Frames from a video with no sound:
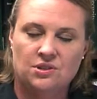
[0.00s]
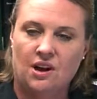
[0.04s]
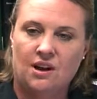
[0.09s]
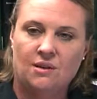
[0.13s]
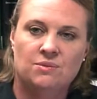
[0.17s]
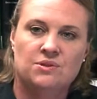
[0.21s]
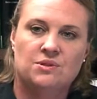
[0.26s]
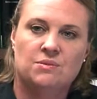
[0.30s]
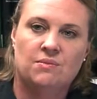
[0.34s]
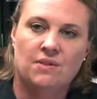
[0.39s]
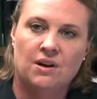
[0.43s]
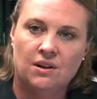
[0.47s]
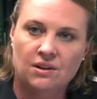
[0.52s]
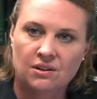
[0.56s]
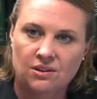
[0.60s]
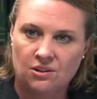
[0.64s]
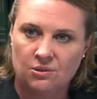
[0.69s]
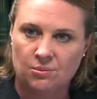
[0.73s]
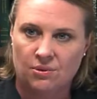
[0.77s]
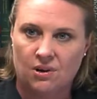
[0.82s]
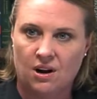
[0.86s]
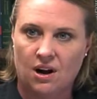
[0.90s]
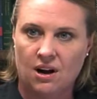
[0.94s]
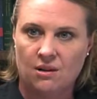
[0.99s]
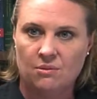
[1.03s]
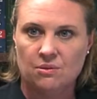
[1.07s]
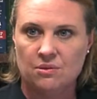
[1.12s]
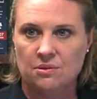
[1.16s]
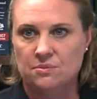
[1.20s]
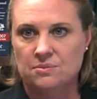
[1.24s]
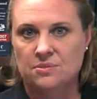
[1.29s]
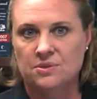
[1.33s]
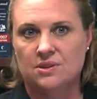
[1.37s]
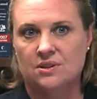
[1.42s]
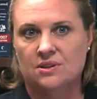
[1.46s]
types of medical
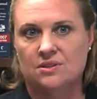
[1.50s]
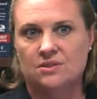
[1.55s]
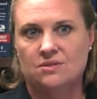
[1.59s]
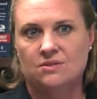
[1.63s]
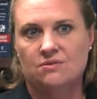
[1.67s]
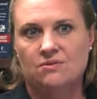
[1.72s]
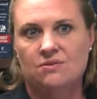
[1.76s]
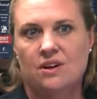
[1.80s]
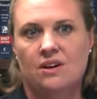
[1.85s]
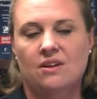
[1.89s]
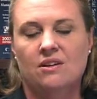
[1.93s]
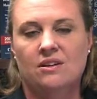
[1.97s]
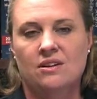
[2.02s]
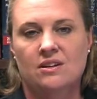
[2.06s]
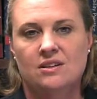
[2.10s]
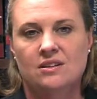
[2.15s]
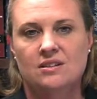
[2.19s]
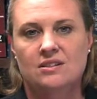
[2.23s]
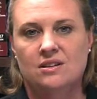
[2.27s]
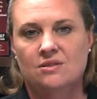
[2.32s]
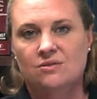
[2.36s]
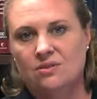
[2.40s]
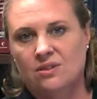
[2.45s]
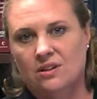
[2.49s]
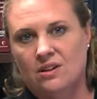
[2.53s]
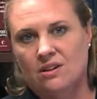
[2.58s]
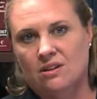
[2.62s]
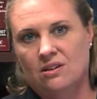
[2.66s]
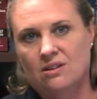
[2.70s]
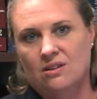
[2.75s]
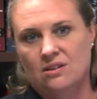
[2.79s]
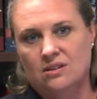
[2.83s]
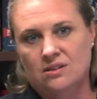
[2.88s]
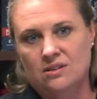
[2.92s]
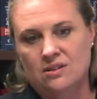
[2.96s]
problems, it's very
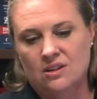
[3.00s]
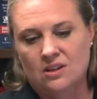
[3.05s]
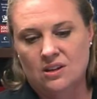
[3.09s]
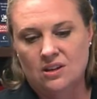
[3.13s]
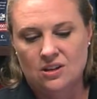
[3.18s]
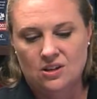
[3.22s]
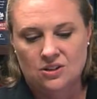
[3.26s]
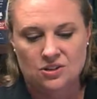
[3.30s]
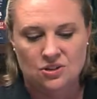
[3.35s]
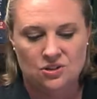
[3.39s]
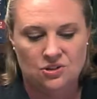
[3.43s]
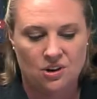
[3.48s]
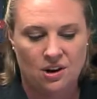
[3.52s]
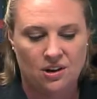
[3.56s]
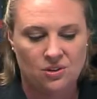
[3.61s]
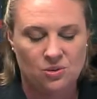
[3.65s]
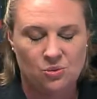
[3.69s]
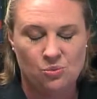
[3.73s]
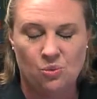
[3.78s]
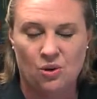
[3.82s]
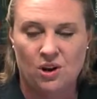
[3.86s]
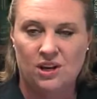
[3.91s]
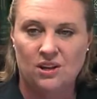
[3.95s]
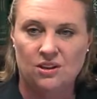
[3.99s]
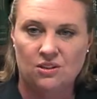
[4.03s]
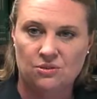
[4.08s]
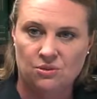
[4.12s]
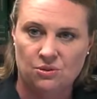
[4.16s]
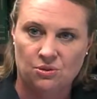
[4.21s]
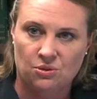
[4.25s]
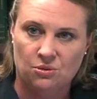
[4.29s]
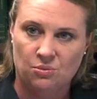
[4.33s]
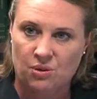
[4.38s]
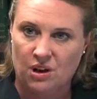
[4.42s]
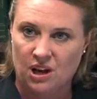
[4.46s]
difficult to try to wade
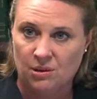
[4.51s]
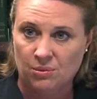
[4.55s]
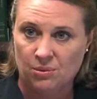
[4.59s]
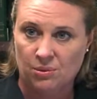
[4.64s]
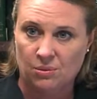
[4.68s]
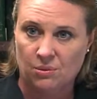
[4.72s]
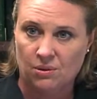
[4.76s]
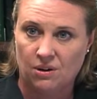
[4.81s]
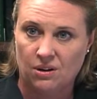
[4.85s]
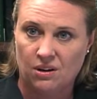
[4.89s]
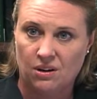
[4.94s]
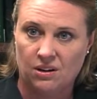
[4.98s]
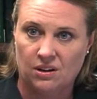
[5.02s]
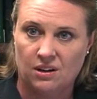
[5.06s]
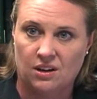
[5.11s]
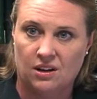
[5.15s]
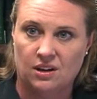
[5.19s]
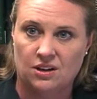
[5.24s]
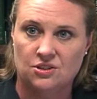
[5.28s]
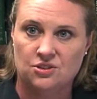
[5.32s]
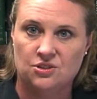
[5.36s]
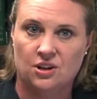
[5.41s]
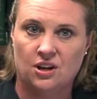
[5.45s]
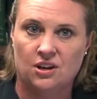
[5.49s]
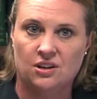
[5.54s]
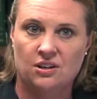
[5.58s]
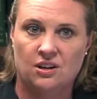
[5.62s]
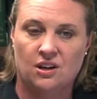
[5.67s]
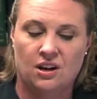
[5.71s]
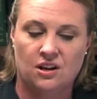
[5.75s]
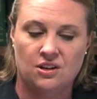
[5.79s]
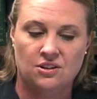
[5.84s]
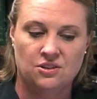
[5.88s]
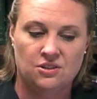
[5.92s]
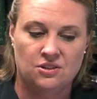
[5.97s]
through the paperwork and try
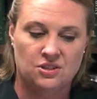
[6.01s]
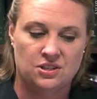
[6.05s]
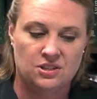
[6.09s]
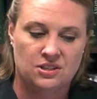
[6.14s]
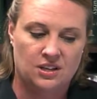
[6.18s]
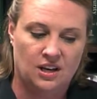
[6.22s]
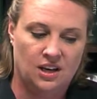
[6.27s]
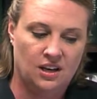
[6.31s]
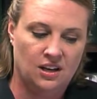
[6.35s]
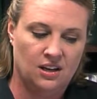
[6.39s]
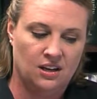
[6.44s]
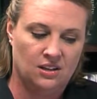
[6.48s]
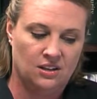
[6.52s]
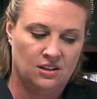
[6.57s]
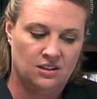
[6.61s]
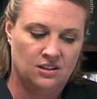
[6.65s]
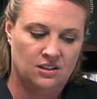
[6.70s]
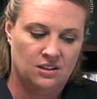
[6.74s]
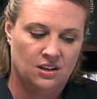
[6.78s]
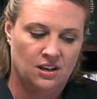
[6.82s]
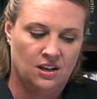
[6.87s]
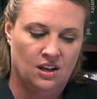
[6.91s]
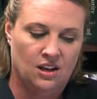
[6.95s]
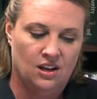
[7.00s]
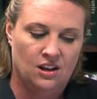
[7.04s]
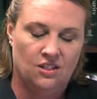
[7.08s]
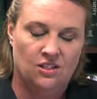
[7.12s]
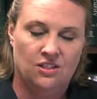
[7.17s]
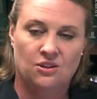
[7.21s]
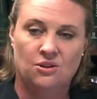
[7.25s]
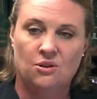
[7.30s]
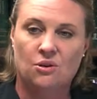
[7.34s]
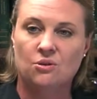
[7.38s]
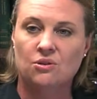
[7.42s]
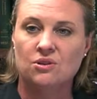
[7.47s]
to understand
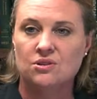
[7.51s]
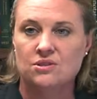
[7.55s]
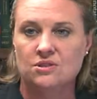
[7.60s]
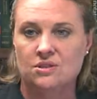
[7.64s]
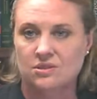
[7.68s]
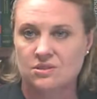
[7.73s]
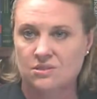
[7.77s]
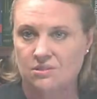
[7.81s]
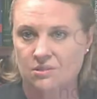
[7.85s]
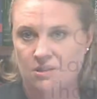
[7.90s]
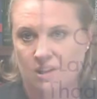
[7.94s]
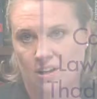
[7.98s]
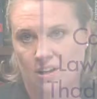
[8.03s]
the notices you